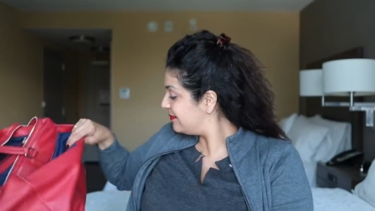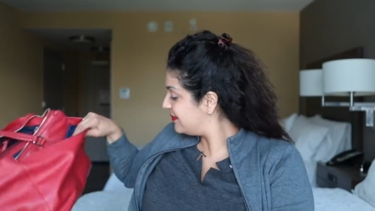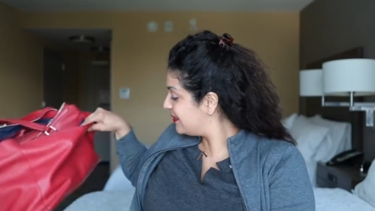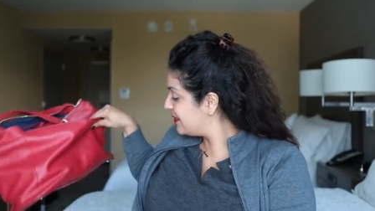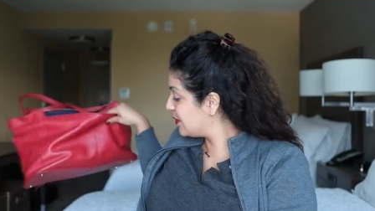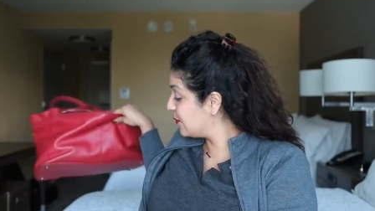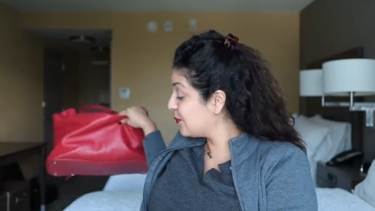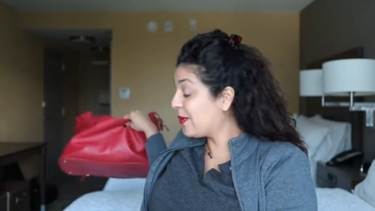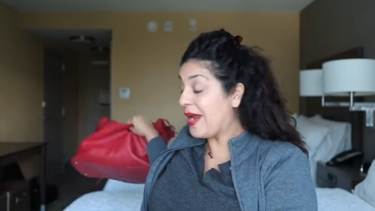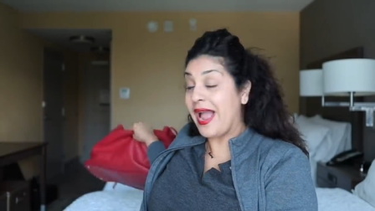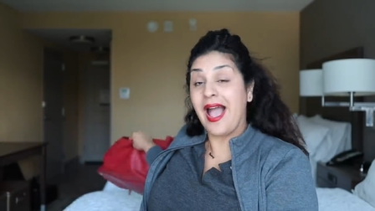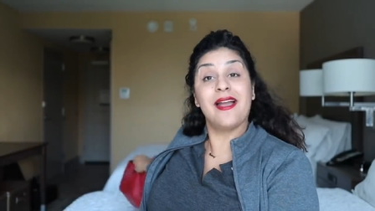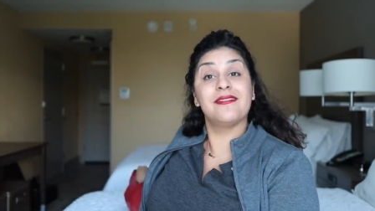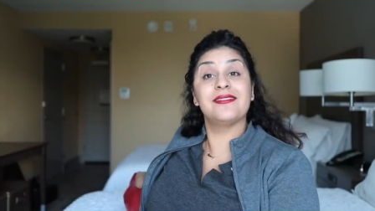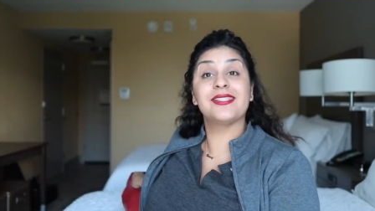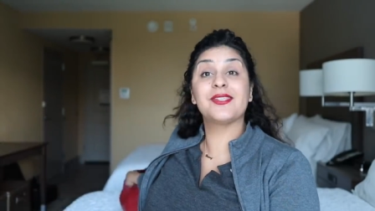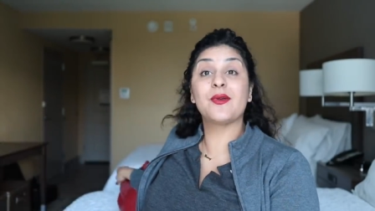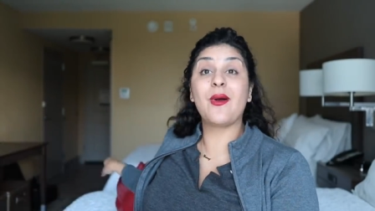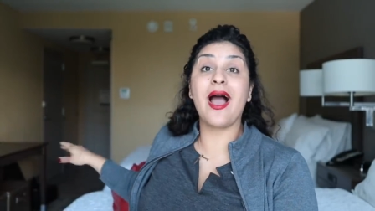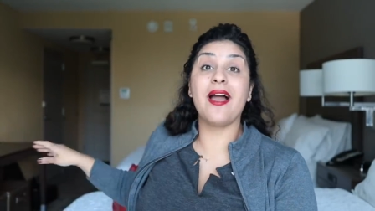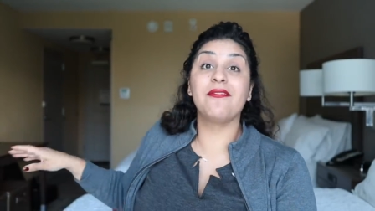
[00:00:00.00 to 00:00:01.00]
So, I,
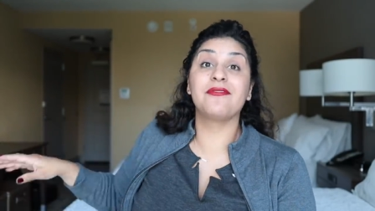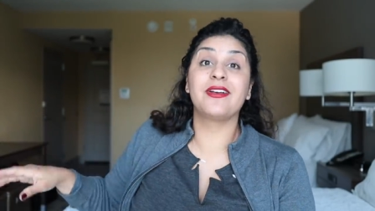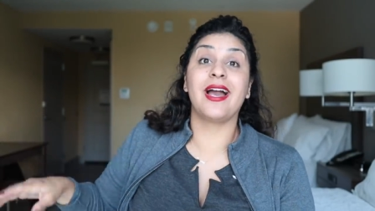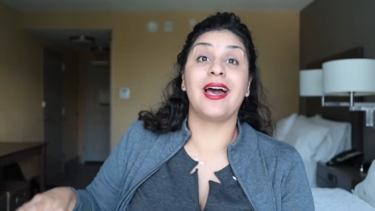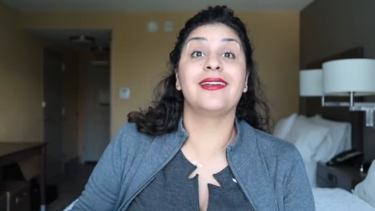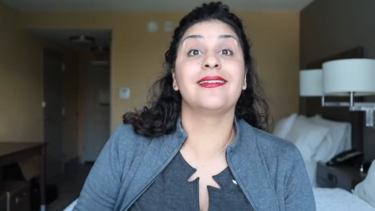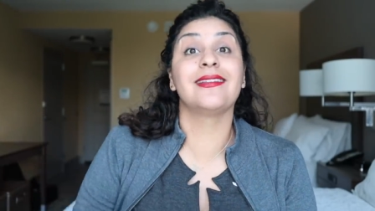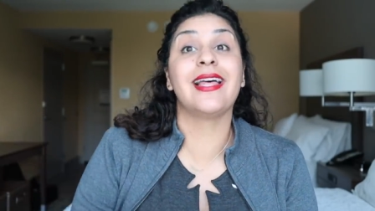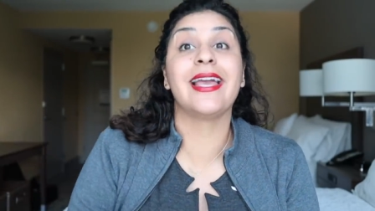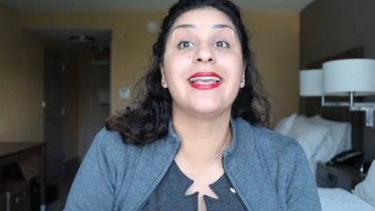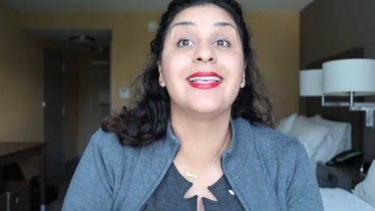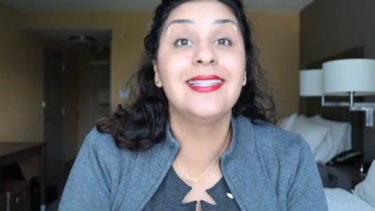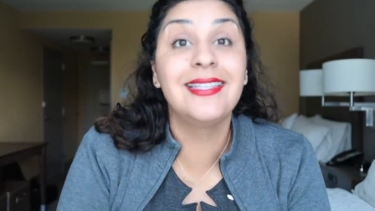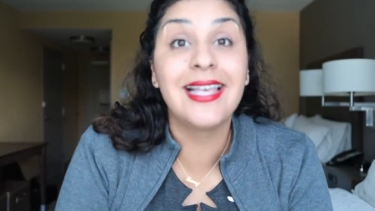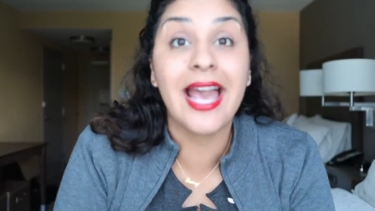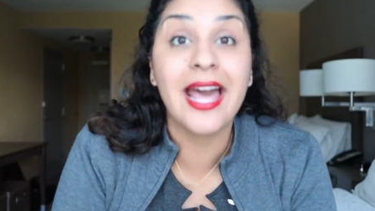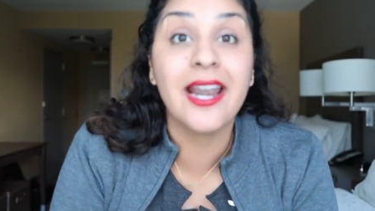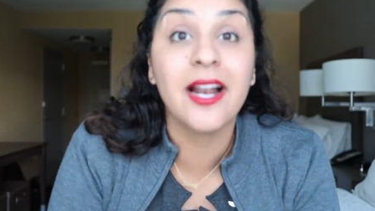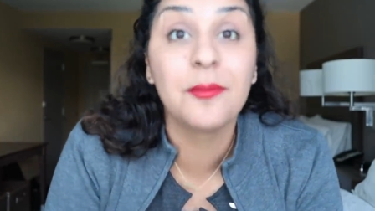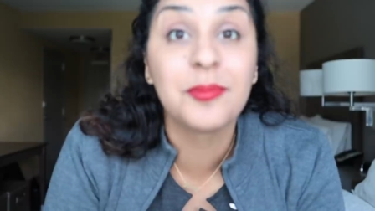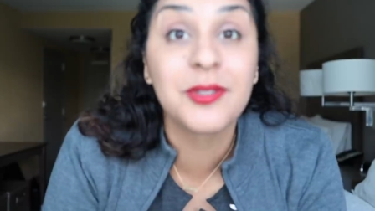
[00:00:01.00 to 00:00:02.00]
so I've got to like
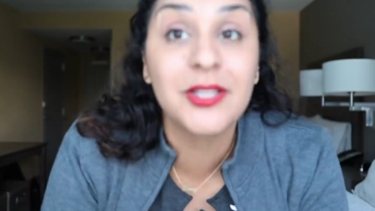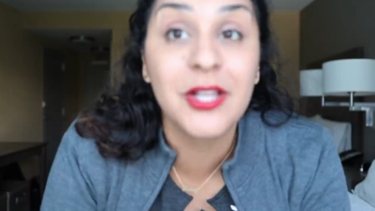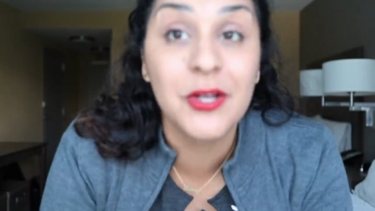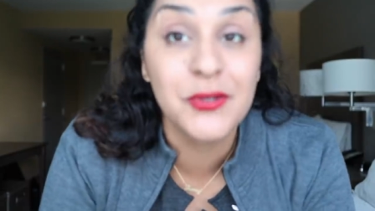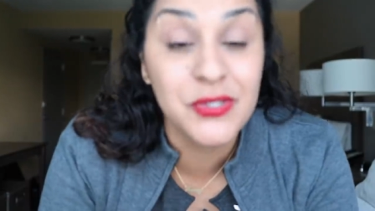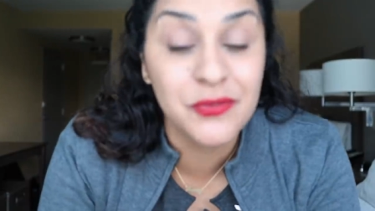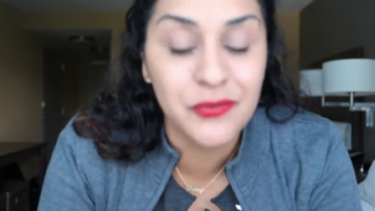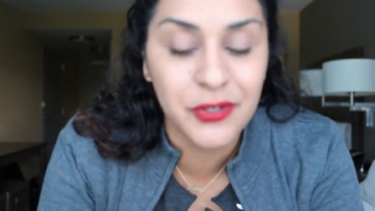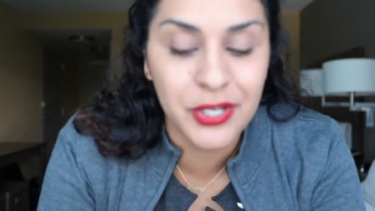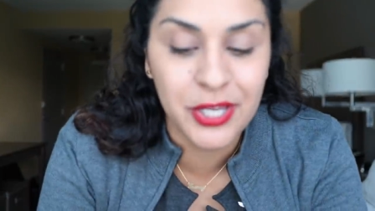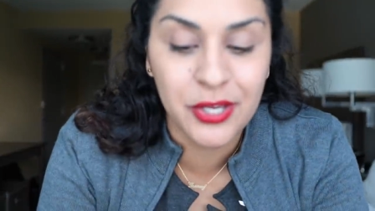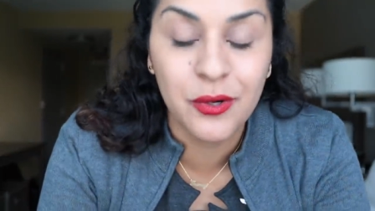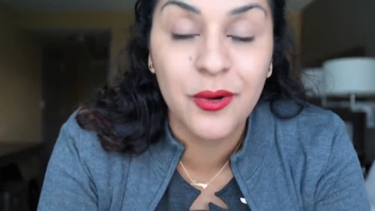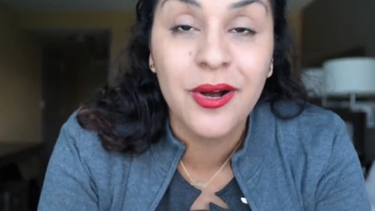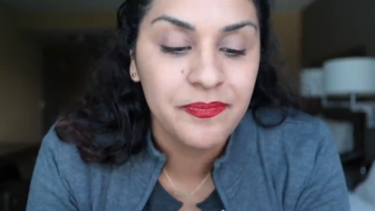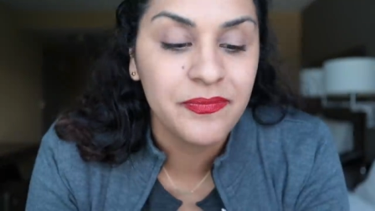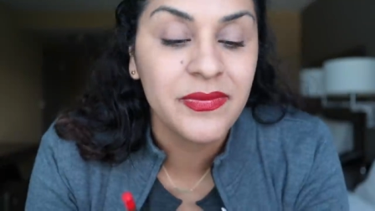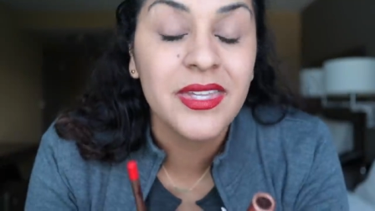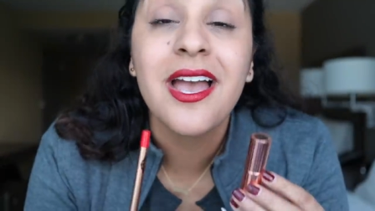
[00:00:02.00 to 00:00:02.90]
get up close for you.